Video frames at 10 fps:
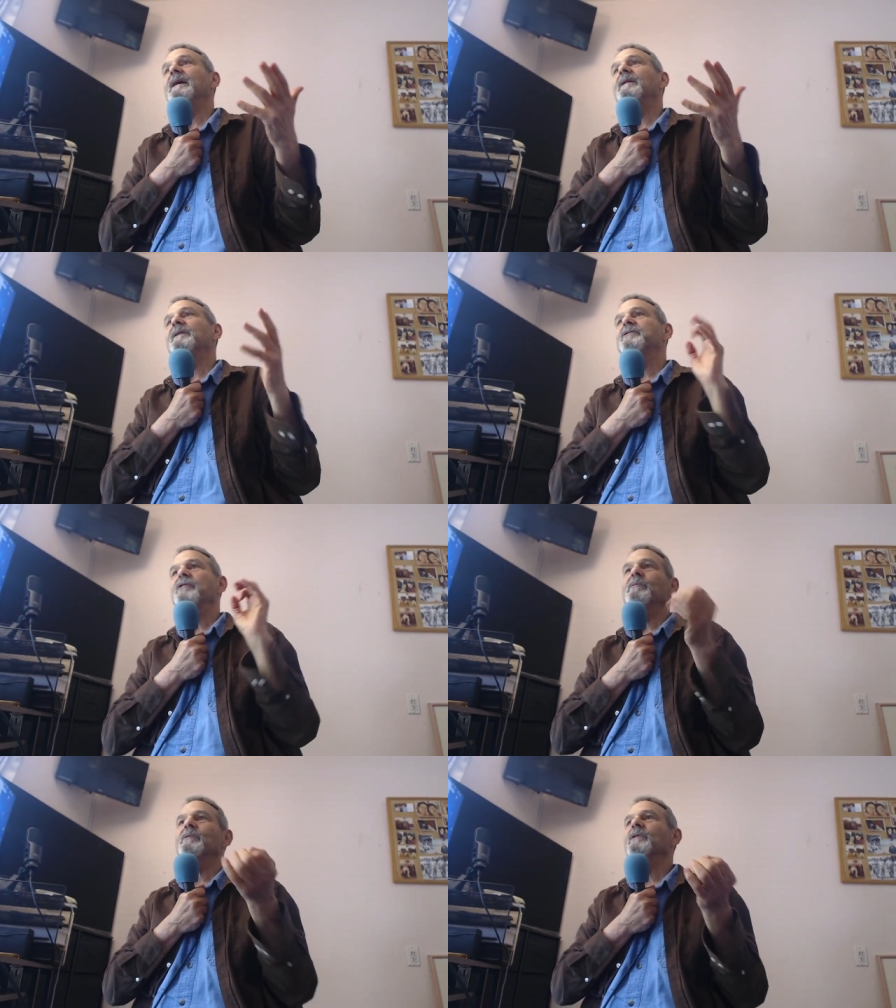the
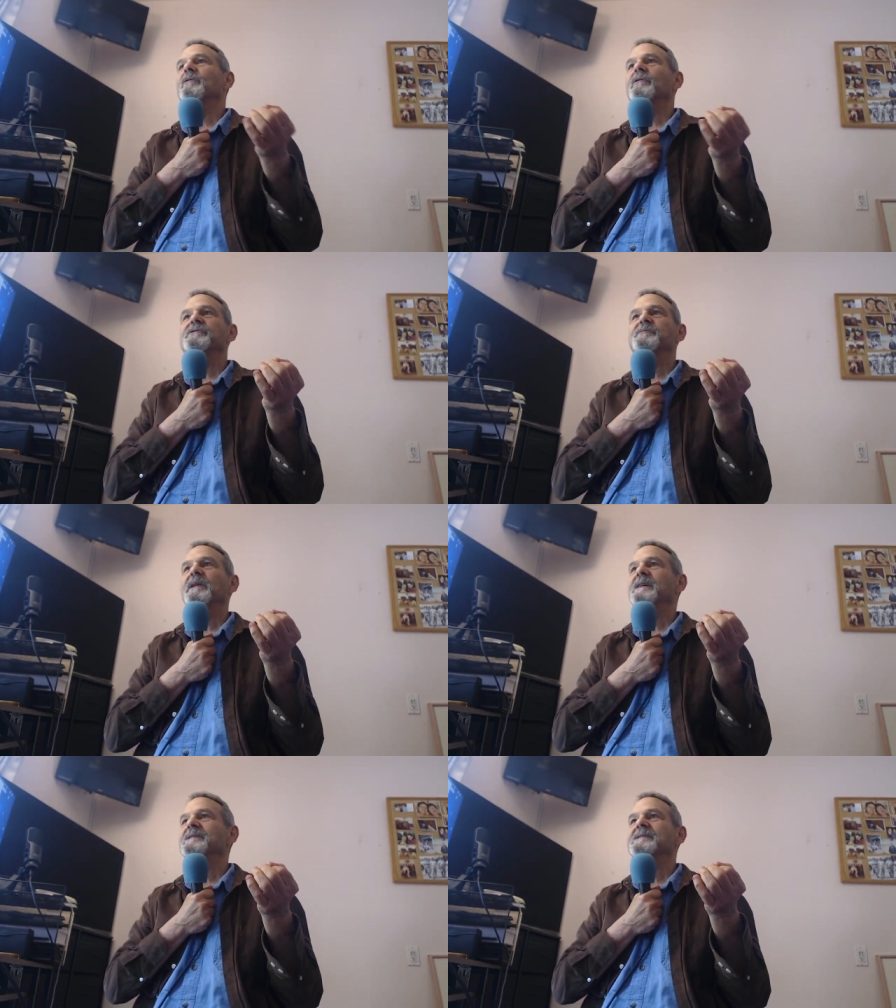trouble with going to those
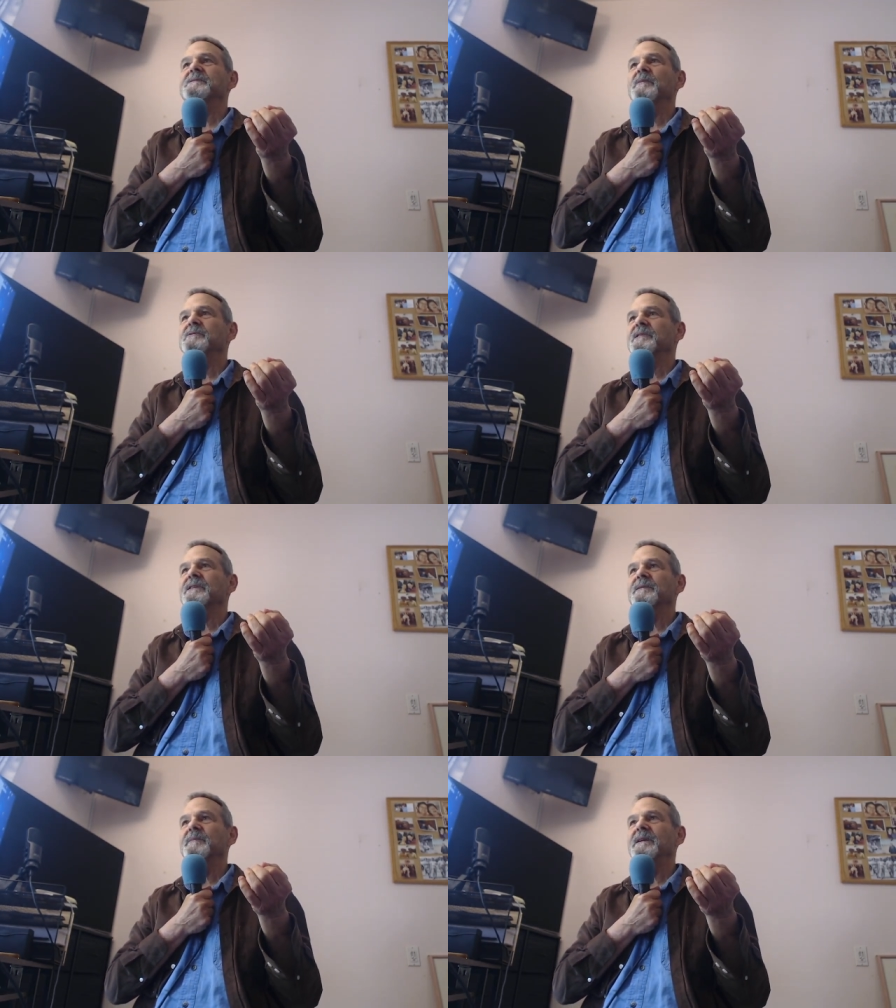places is most of the
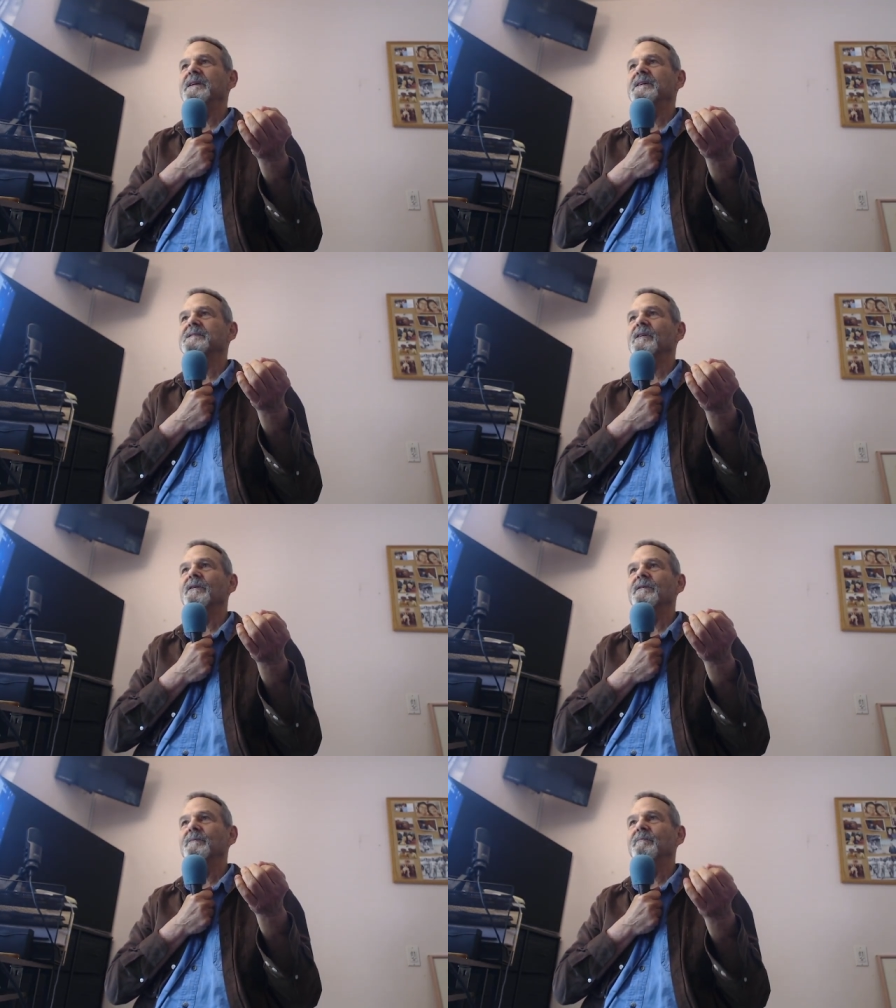comedians are
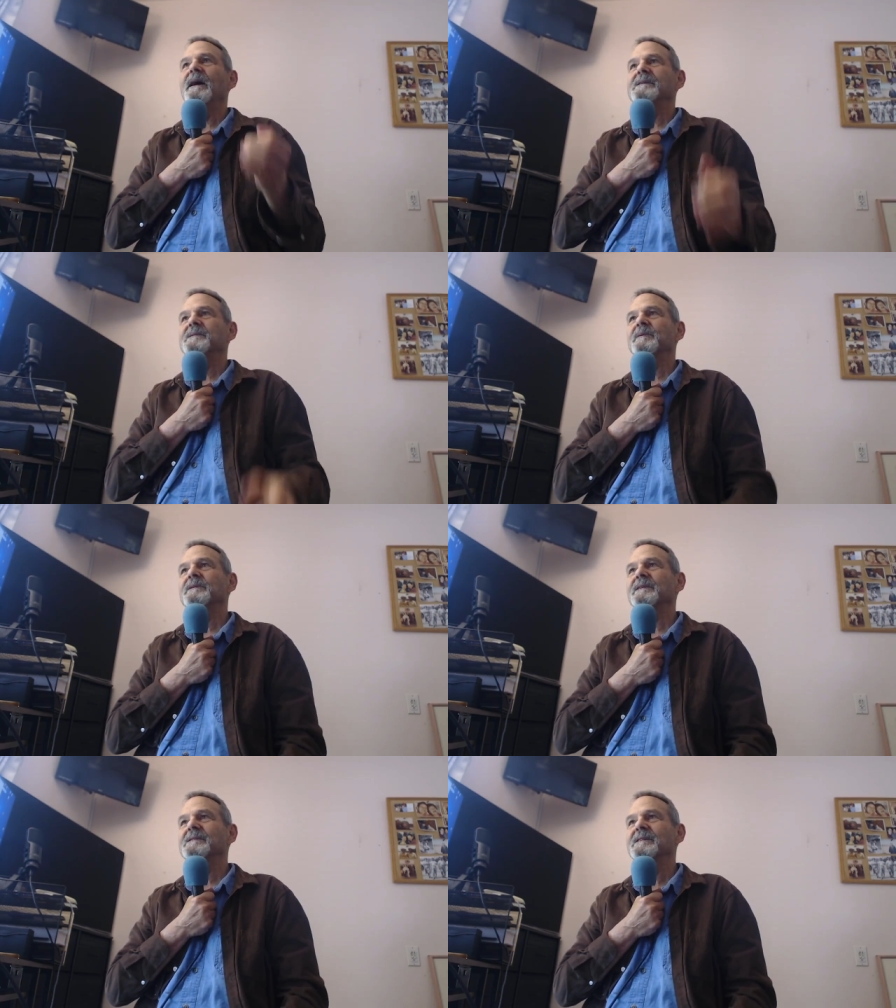impossible to
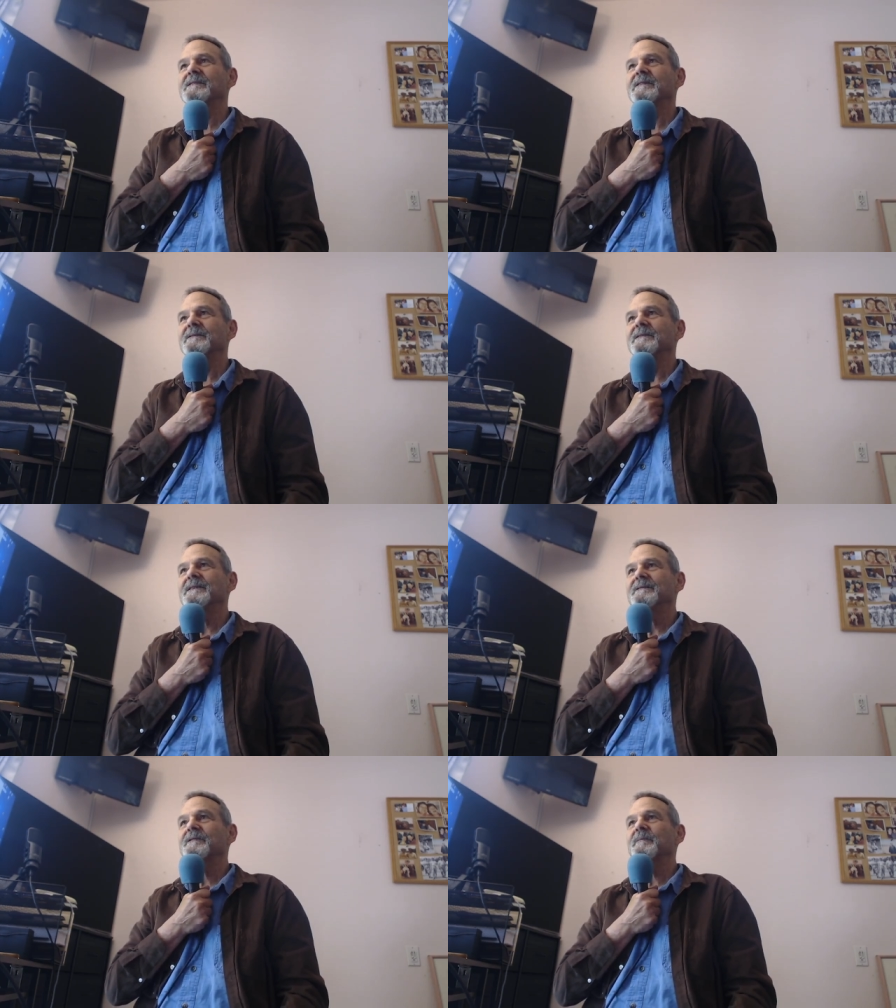listen to
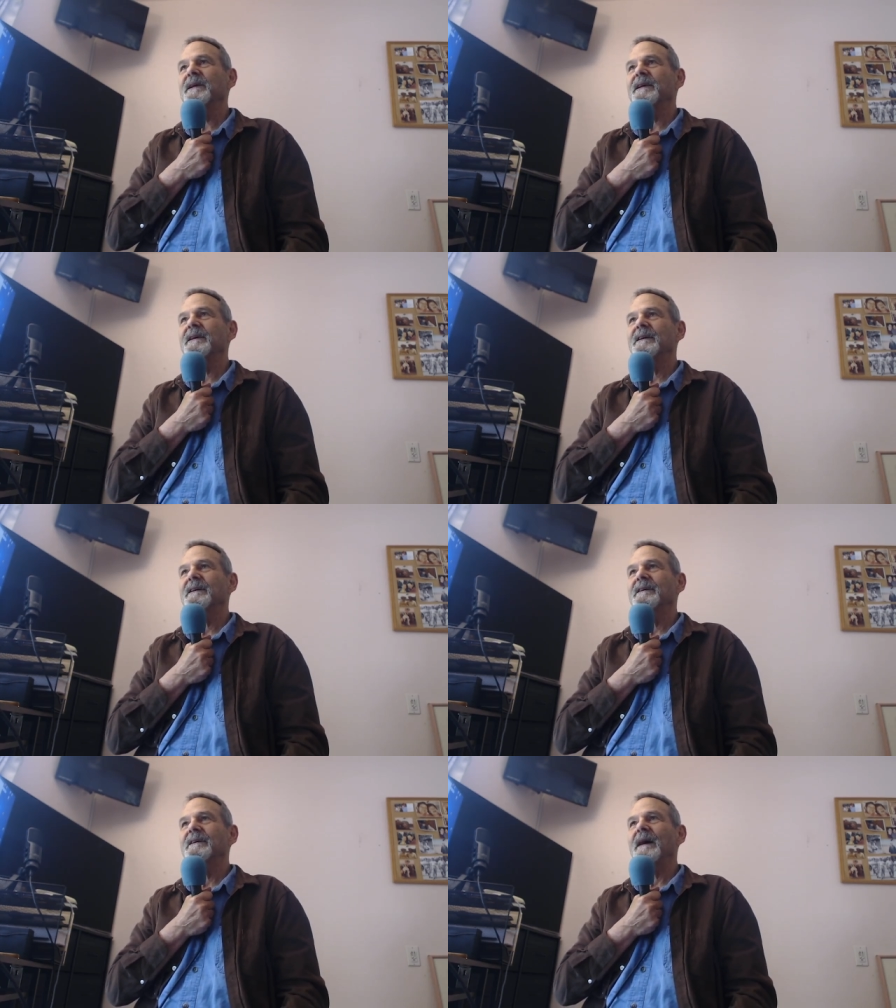for me.
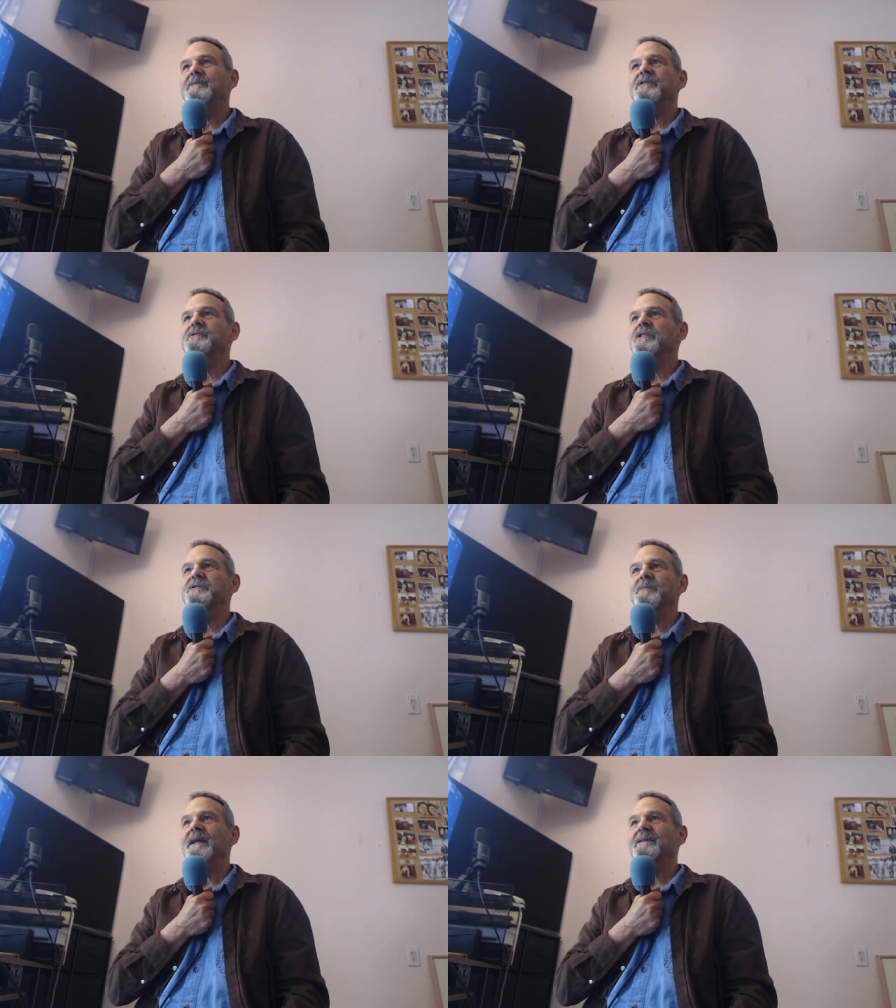I'm so
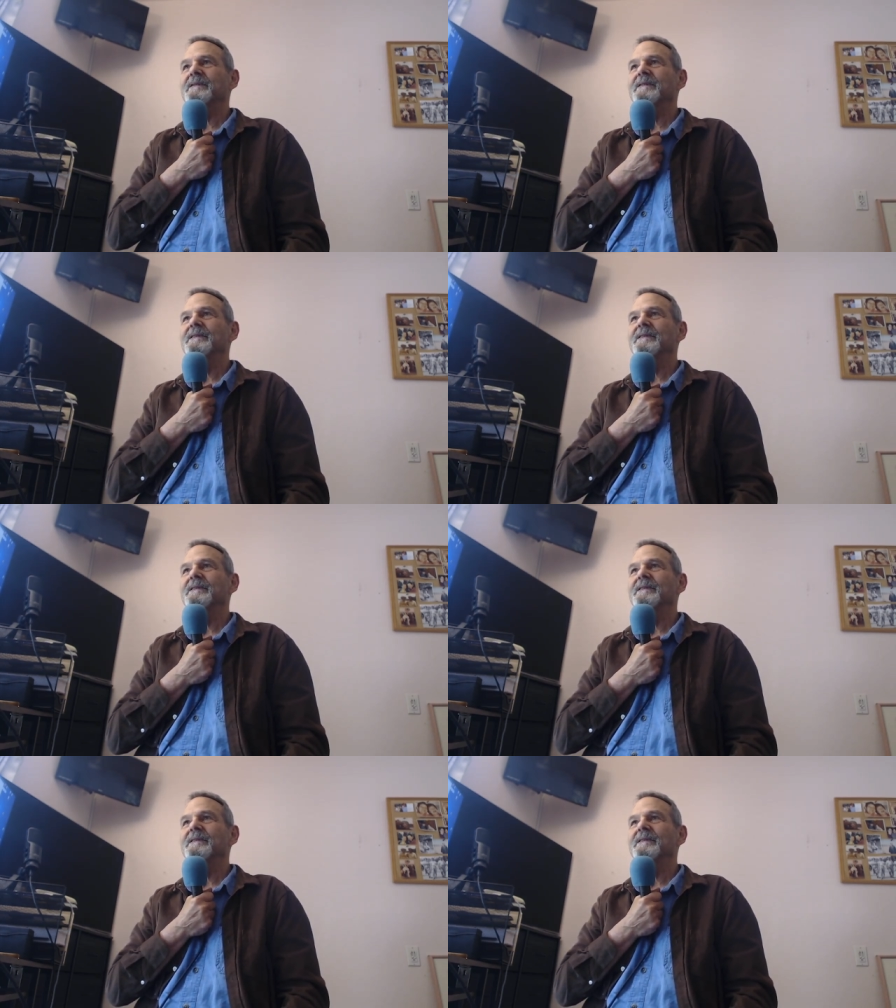judgmental.